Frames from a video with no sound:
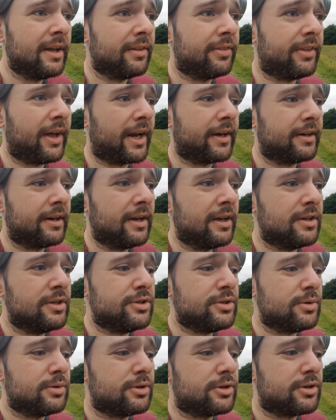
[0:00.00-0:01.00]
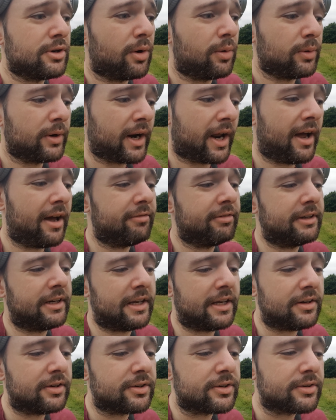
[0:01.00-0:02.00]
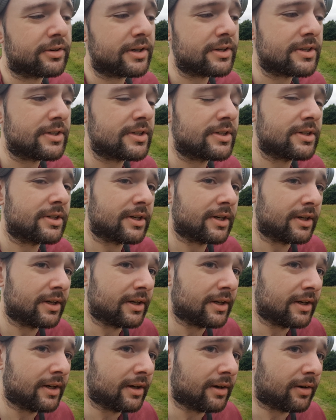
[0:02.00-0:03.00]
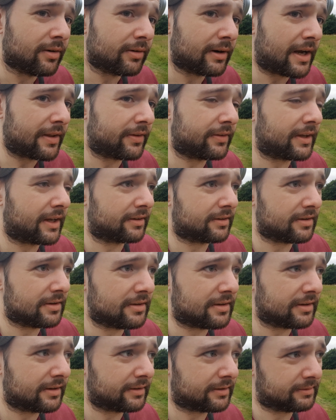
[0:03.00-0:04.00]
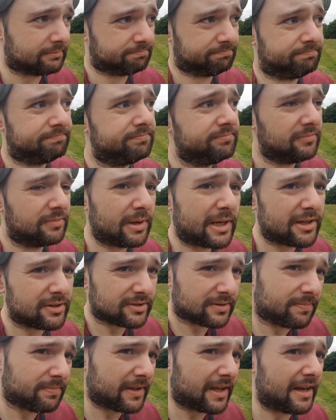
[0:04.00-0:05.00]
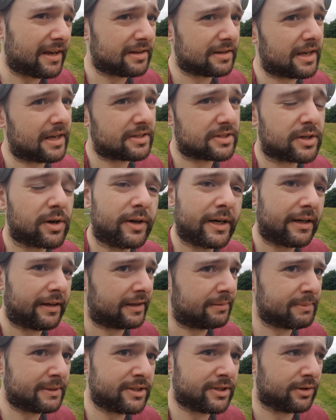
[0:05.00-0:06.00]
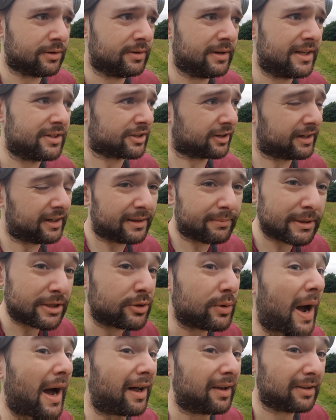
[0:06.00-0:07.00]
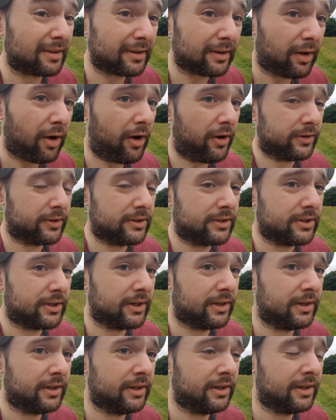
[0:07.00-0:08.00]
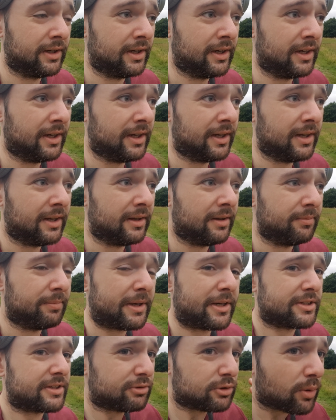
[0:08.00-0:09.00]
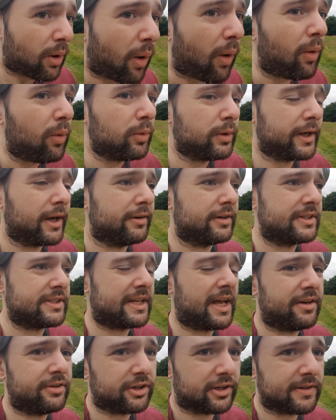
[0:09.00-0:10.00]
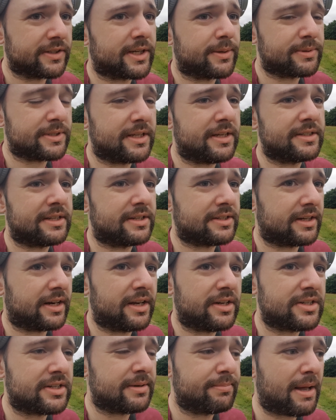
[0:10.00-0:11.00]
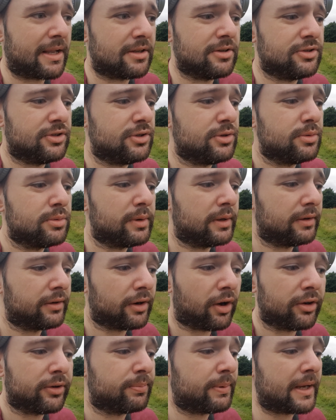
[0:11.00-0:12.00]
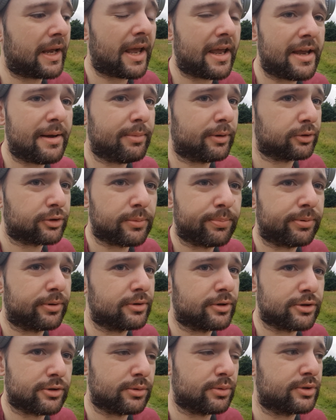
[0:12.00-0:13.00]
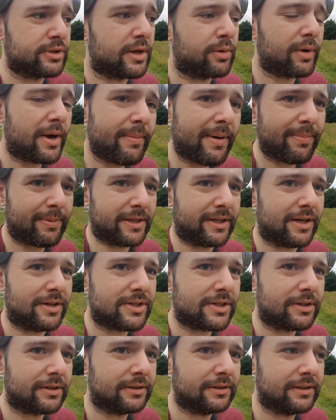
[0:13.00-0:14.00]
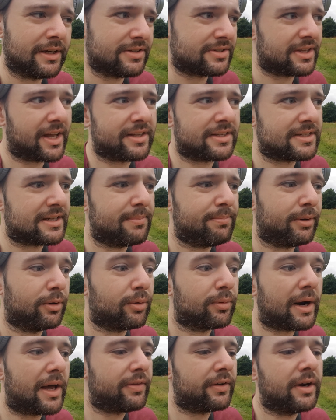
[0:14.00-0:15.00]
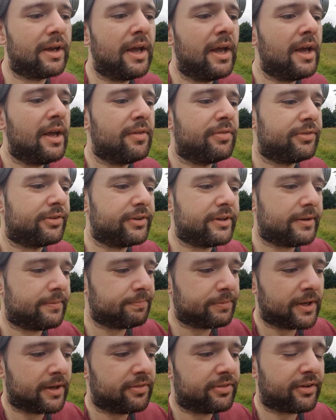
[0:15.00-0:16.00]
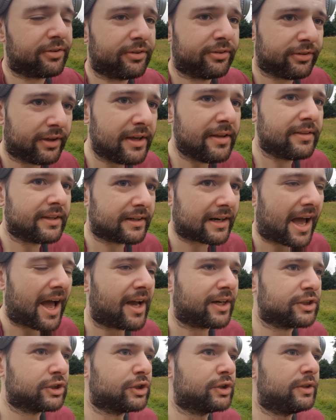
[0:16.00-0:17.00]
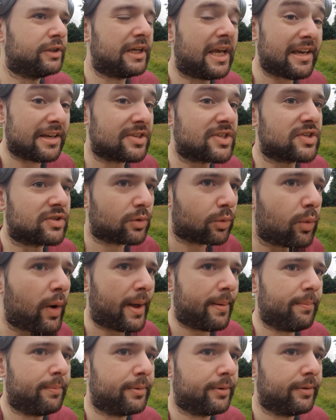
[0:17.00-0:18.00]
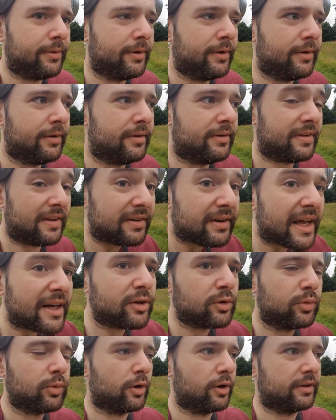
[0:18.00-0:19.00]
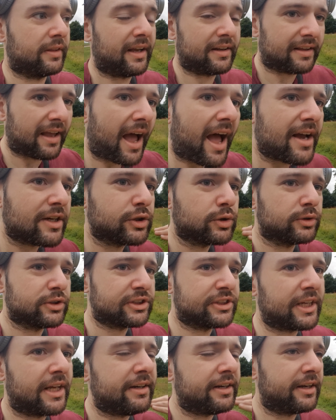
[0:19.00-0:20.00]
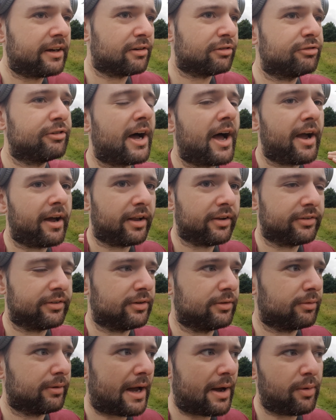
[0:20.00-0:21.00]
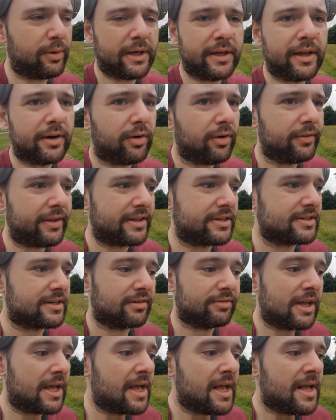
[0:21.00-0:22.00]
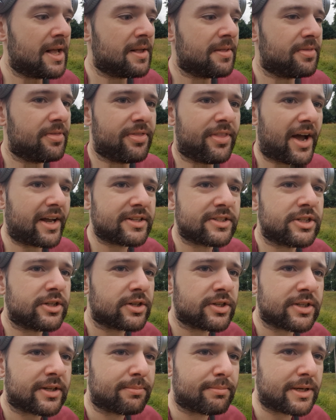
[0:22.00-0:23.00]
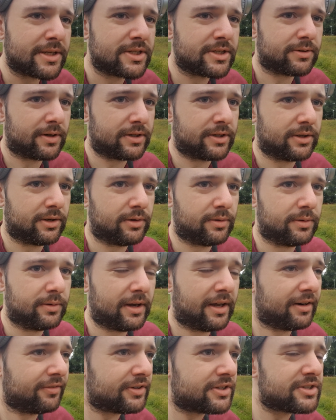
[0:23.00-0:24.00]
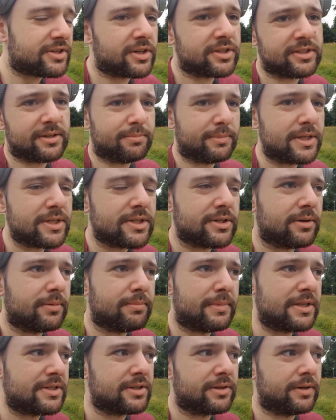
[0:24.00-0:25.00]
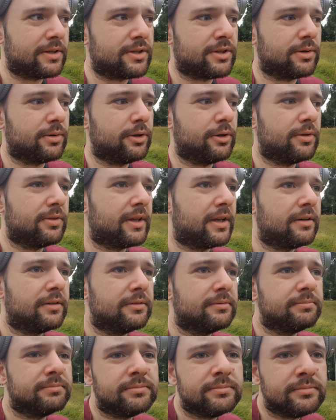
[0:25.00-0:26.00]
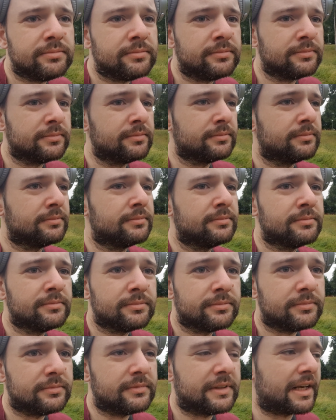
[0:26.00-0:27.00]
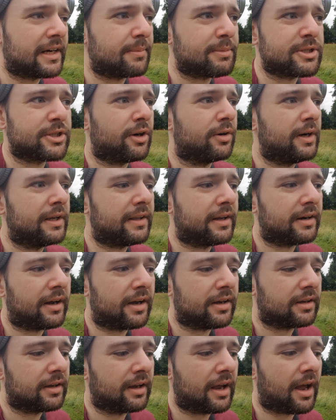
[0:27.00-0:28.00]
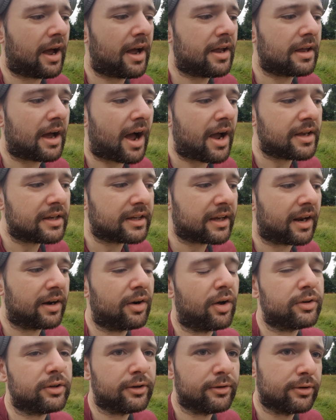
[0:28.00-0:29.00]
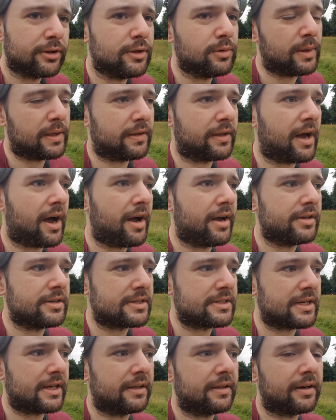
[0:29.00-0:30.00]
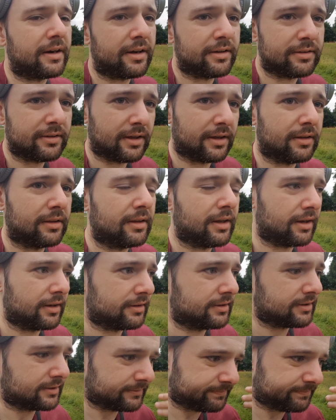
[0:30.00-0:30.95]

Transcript: that you don't have an interest, or rather that the, because it's going to limit you. It's going to limit you a lot. Because if you only understand JavaScript, CSS, and HTML, you will not be able to produce a web application. It's that simple. Or rather, the thing that actually is the web, the network, like the actual sending of files and routing and all that stuff, that's just a mystery to you. And if it's just a mystery to you, then I'm sorry, then I cannot look you in the eye and say that I think that